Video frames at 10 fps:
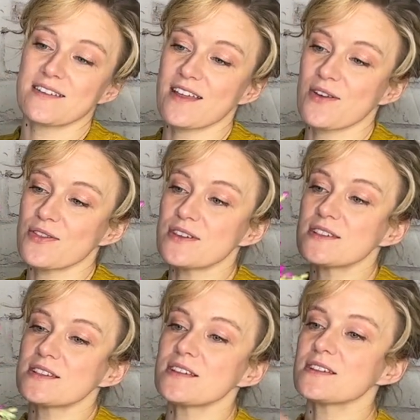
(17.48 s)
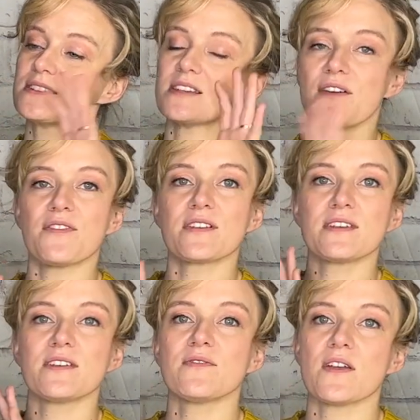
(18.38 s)
Now this is
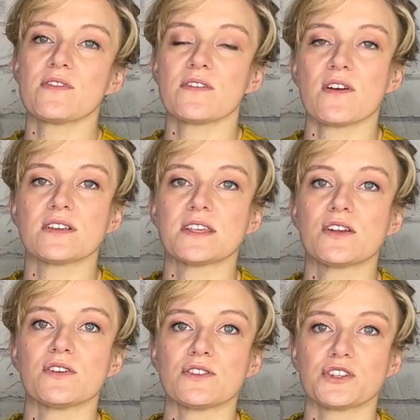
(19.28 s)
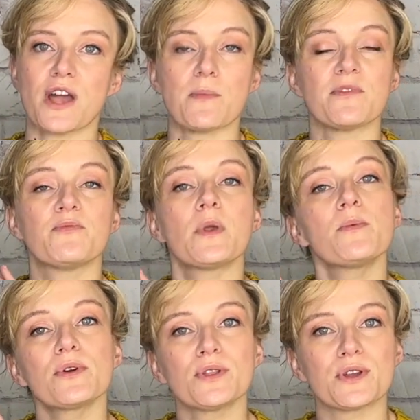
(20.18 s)
definitely a favorite of ours here in the shop if
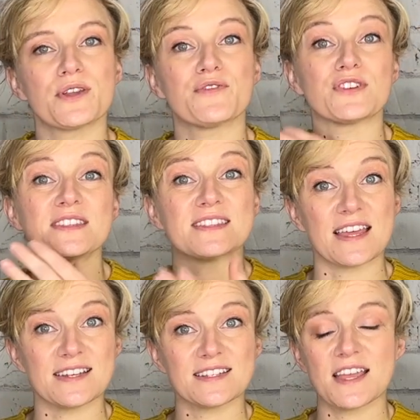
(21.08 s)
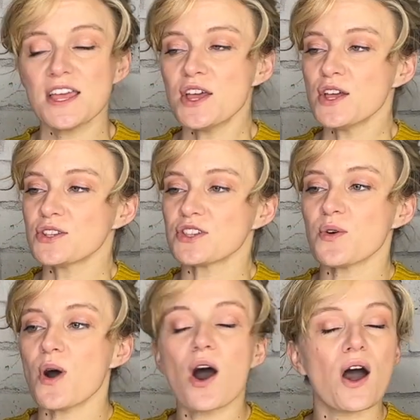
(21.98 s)
people are looking for scent.
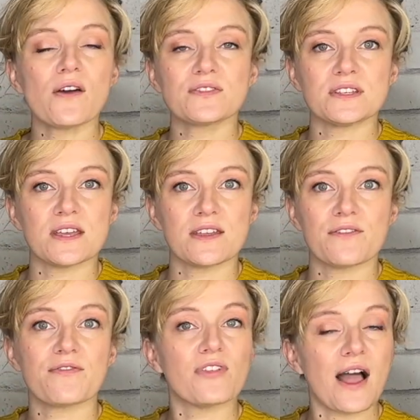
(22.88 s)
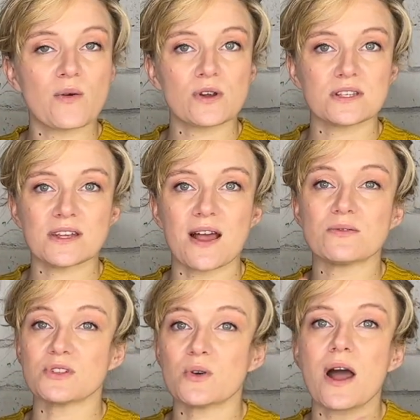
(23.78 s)
So often flowers now
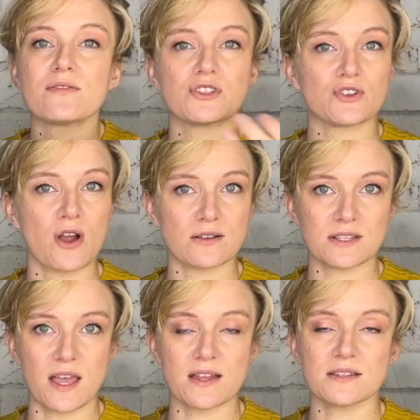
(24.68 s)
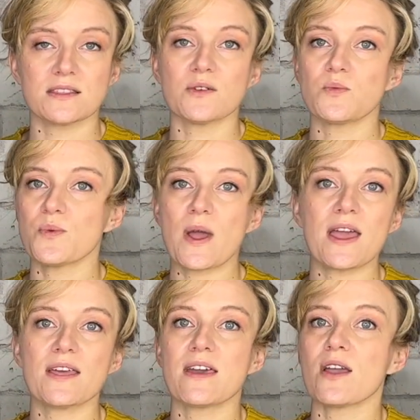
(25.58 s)
don't have a strong scent. The
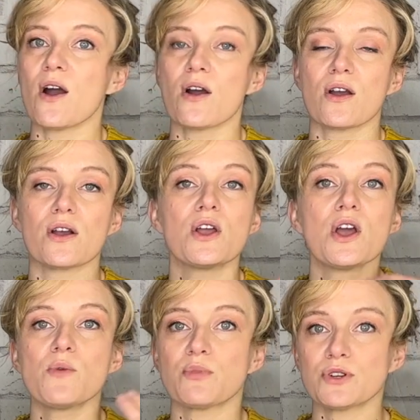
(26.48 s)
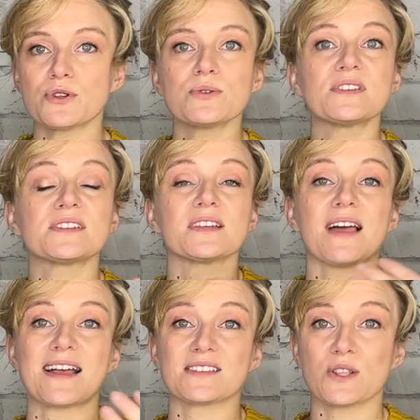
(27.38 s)
way they are produced to
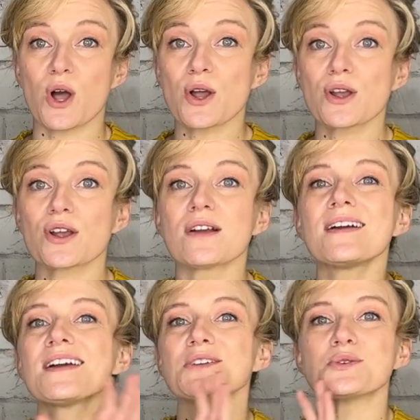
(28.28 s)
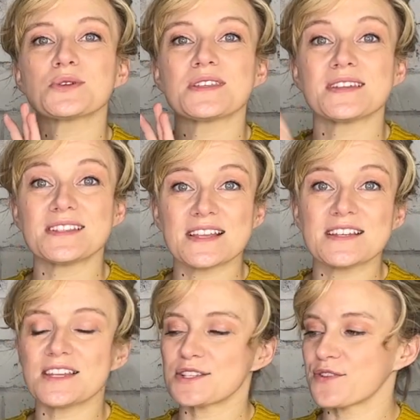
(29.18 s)
last longer, usually the
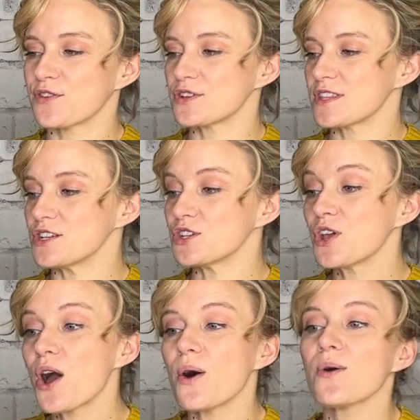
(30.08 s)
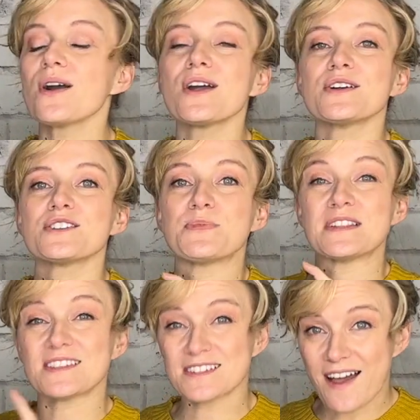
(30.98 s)
scent is the first thing to go.
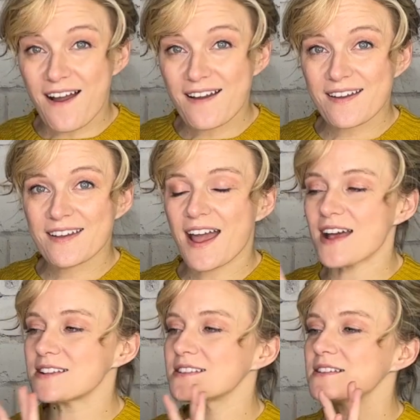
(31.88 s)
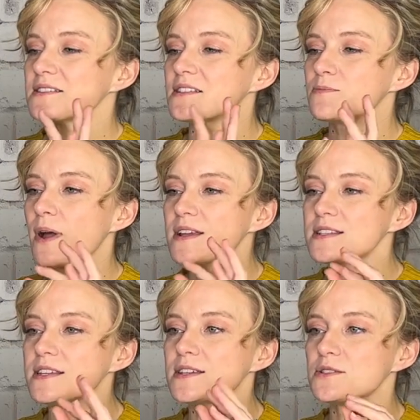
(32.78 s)
But stock has this
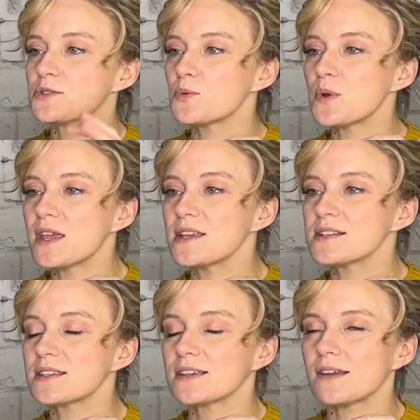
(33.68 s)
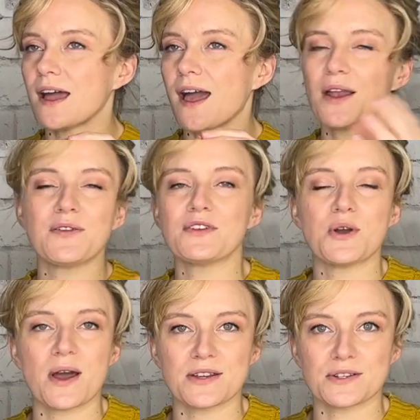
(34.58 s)
spicy, sweet, I don't even
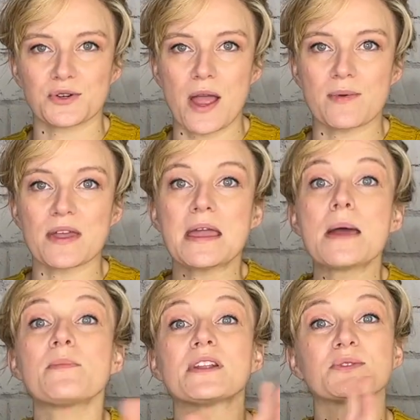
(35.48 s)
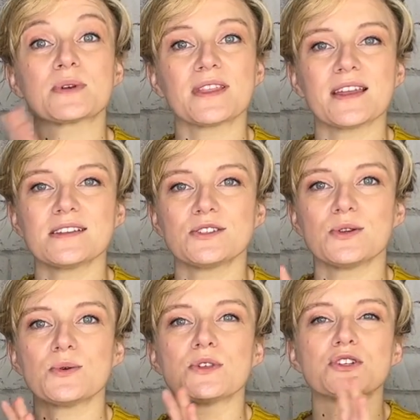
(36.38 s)
know how to describe it, but it's related
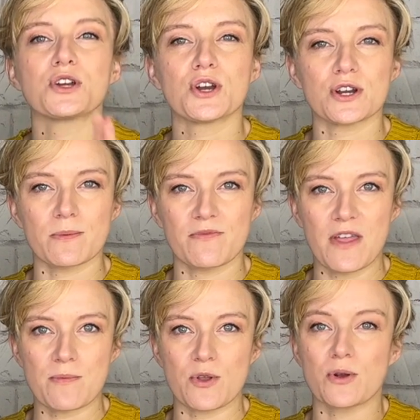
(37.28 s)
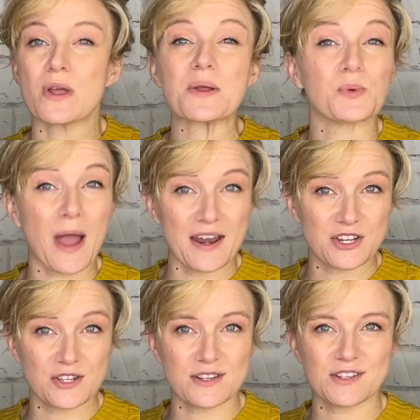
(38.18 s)
to the turnip family or like
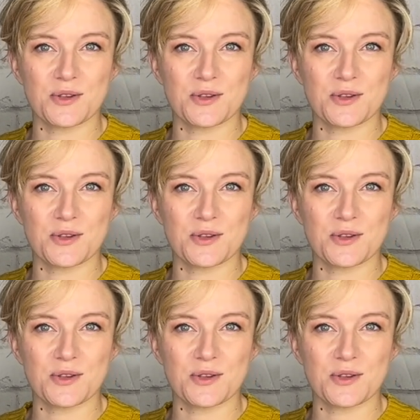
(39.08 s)
radishes.